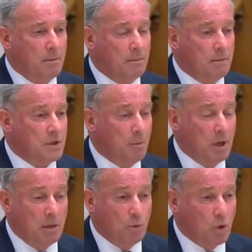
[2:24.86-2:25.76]
so
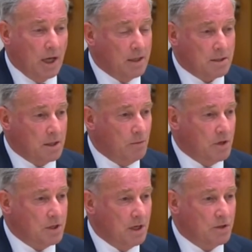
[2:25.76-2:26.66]
many more cases in
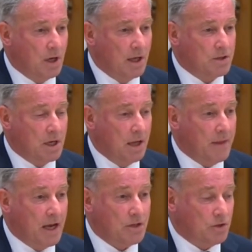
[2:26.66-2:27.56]
residential aged care.
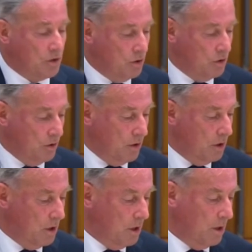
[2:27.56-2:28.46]
That hasn't occurred.
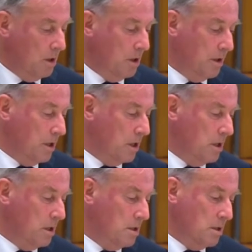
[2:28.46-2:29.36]
The
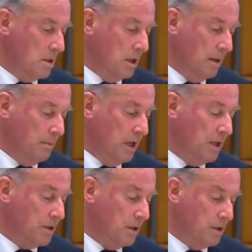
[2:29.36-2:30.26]

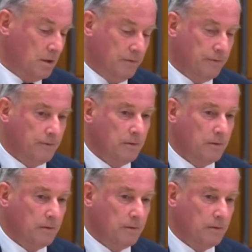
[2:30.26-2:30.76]
incidence of